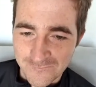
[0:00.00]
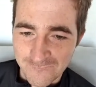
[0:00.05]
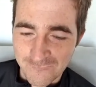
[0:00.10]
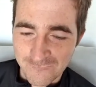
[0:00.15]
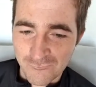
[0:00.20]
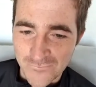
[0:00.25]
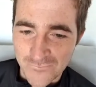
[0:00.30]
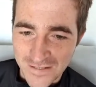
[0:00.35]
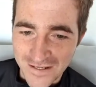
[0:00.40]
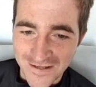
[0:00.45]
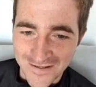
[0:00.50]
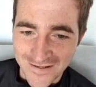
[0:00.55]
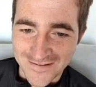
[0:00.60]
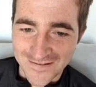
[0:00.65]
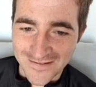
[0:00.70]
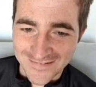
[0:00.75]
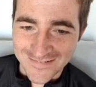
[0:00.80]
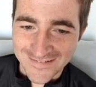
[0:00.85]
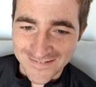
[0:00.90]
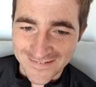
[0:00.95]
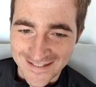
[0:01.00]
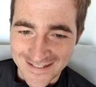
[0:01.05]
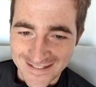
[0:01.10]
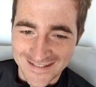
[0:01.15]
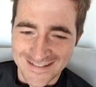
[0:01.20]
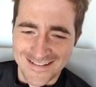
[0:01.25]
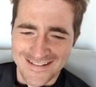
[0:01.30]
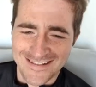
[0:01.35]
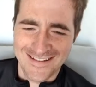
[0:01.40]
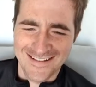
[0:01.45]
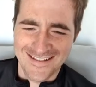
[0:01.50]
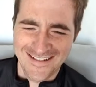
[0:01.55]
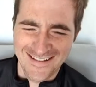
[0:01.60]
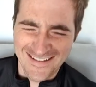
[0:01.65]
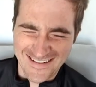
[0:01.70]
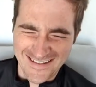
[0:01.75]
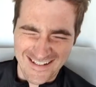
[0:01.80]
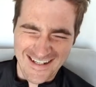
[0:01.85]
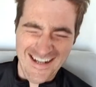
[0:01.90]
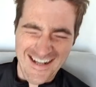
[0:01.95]
yeah.
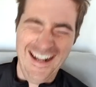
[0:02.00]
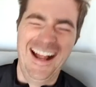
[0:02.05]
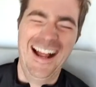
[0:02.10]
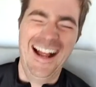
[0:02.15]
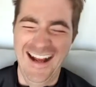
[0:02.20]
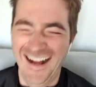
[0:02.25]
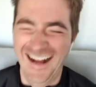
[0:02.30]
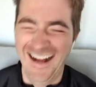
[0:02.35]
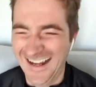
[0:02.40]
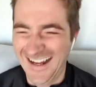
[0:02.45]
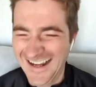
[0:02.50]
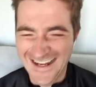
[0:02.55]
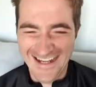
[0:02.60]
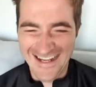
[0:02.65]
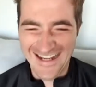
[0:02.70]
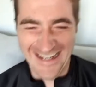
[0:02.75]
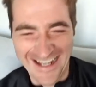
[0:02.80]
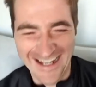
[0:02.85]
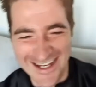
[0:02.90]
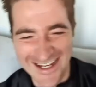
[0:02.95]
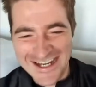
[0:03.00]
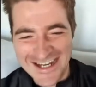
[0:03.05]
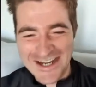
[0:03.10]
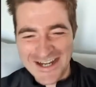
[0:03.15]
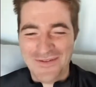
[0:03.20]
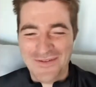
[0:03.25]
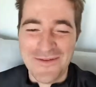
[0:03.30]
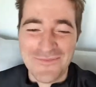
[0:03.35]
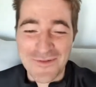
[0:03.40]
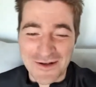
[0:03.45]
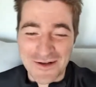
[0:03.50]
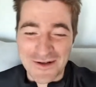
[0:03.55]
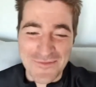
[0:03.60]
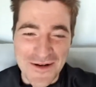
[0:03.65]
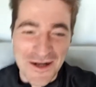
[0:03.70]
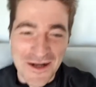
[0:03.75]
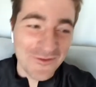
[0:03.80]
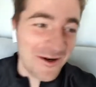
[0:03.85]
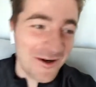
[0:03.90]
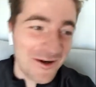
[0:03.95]
Yeah. People are gonna be
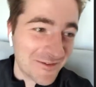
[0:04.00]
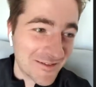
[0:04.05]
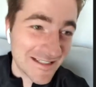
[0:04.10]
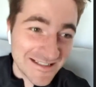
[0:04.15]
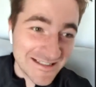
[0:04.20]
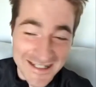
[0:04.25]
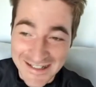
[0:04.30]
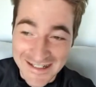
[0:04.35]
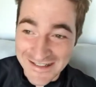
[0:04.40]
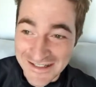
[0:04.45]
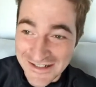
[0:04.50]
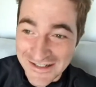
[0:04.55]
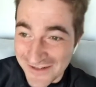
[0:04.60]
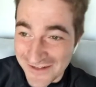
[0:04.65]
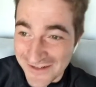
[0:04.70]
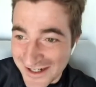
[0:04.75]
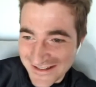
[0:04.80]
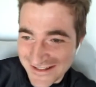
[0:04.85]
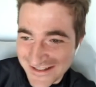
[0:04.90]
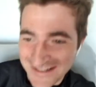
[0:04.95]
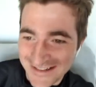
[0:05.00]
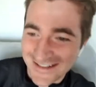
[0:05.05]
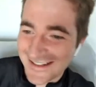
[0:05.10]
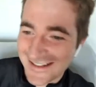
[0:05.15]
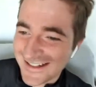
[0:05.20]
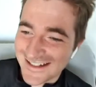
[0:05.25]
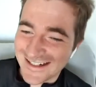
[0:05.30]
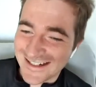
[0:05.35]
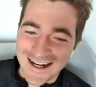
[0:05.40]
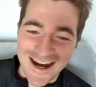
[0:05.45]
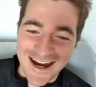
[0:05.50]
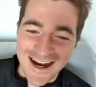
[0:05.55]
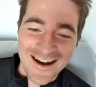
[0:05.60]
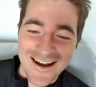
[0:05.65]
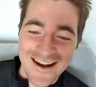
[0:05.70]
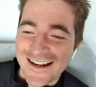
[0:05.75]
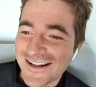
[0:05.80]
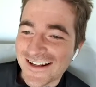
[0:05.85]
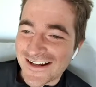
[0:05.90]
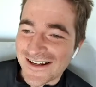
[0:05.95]
like, "Wow, this sounds crazy." Nah,
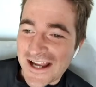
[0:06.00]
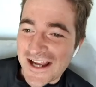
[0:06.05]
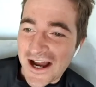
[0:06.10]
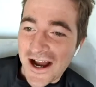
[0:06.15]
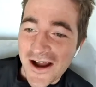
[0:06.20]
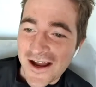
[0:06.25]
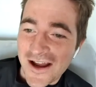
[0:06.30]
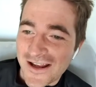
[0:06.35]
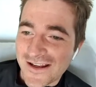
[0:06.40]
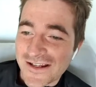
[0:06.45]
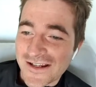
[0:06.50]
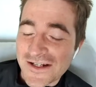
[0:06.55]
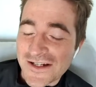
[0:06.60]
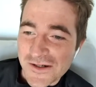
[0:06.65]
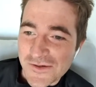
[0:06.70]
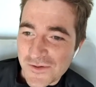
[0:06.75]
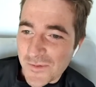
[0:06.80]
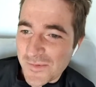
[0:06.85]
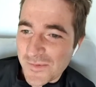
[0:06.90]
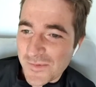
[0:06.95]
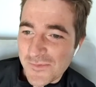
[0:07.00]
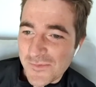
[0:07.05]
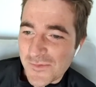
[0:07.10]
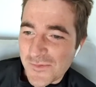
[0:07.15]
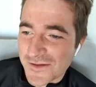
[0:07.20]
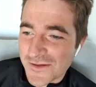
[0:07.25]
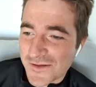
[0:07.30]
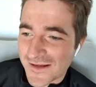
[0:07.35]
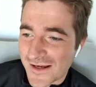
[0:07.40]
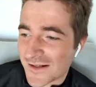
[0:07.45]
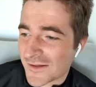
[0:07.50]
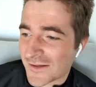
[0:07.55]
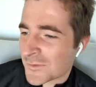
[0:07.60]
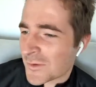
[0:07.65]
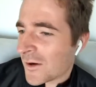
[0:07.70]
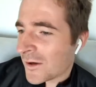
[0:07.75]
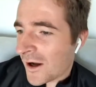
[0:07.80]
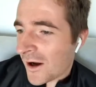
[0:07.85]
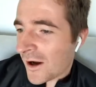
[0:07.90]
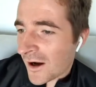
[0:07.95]
look, you know what people are saying as
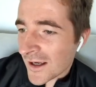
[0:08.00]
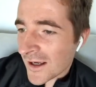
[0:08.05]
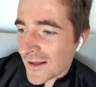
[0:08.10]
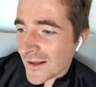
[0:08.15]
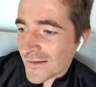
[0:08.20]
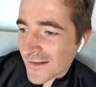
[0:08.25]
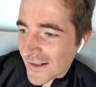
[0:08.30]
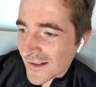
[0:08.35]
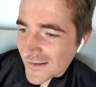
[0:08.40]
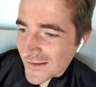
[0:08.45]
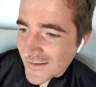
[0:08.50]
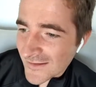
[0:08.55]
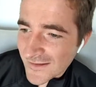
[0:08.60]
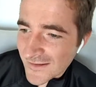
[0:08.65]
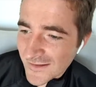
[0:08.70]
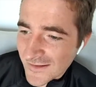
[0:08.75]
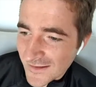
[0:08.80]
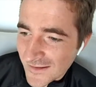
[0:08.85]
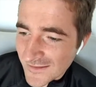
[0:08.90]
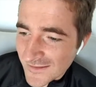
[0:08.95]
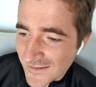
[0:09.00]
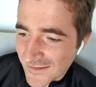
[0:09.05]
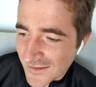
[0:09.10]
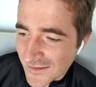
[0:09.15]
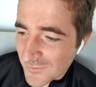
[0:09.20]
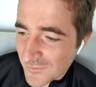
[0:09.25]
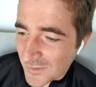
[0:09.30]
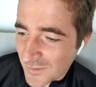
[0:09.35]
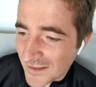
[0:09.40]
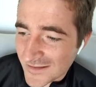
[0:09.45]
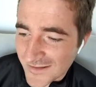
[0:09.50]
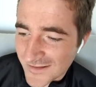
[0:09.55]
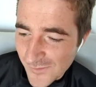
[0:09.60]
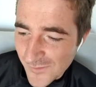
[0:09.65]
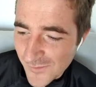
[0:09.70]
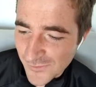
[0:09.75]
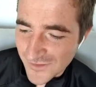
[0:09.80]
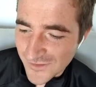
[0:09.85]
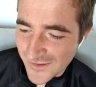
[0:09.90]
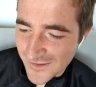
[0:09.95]
well? Like, "Oh, is it gonna play
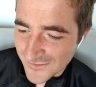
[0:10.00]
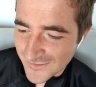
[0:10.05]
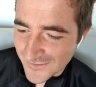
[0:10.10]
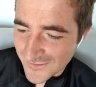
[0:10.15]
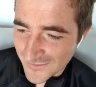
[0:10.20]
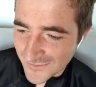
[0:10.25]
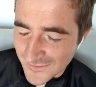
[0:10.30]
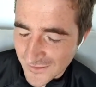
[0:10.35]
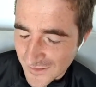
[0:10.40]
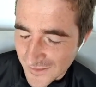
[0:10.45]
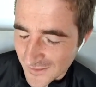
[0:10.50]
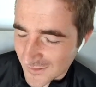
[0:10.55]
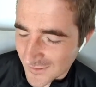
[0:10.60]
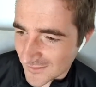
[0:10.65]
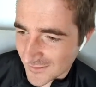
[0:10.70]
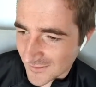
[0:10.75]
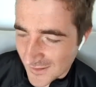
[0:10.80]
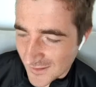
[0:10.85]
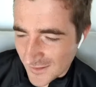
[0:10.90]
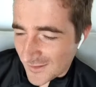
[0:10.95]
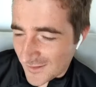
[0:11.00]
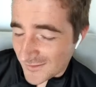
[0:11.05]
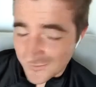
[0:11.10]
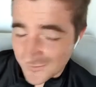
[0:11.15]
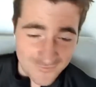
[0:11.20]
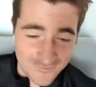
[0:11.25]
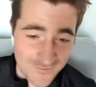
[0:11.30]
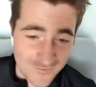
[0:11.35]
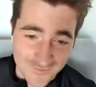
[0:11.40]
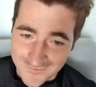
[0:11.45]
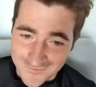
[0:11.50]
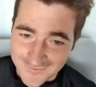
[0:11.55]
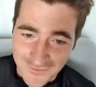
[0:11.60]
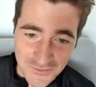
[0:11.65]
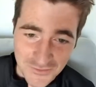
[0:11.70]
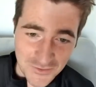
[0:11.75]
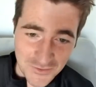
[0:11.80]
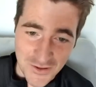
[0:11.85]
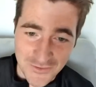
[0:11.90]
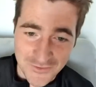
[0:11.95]
table tennis?" And uh,
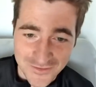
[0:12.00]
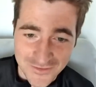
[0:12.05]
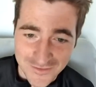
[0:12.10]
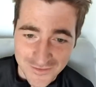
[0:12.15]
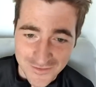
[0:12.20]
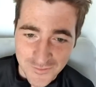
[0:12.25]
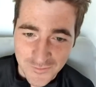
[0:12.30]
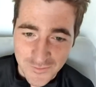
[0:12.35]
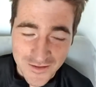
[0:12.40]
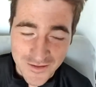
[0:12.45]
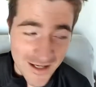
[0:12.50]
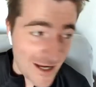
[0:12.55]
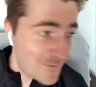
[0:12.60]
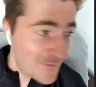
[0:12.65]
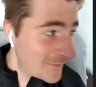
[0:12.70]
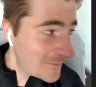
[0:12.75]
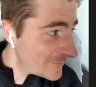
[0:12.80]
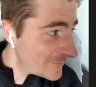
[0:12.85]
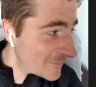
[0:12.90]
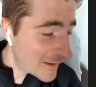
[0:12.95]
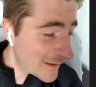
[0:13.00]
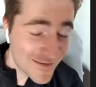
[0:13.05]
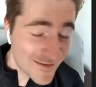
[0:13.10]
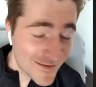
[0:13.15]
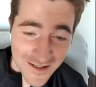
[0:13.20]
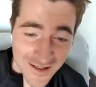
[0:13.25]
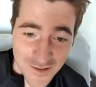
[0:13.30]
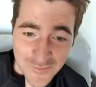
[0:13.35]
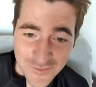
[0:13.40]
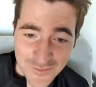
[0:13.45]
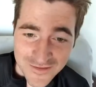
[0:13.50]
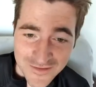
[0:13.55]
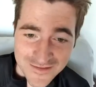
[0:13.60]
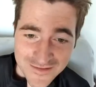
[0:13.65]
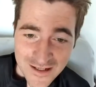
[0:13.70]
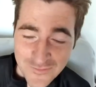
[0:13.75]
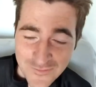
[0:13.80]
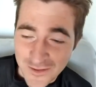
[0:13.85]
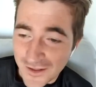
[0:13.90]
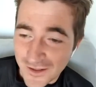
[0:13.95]
who knows, isn't it? Emily plays table tennis.
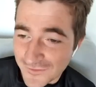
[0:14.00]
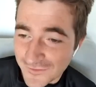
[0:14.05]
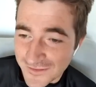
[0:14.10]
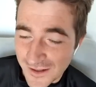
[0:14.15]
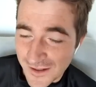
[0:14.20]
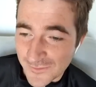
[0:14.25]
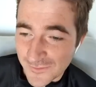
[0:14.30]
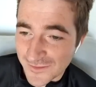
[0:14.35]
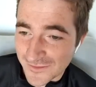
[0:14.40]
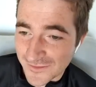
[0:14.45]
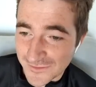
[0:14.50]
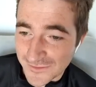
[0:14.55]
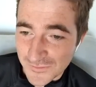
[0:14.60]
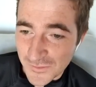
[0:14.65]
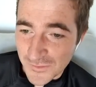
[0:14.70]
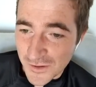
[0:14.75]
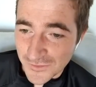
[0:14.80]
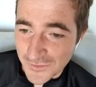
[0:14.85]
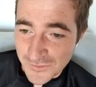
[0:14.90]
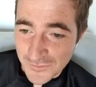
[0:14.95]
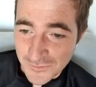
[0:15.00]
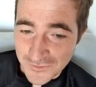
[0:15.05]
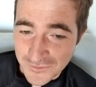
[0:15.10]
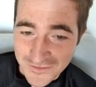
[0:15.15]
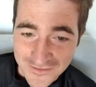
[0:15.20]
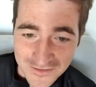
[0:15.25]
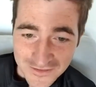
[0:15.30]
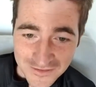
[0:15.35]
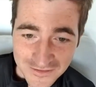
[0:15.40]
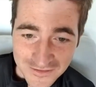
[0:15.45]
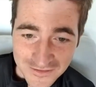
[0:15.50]
Emily loves table tennis as well, so we'll see.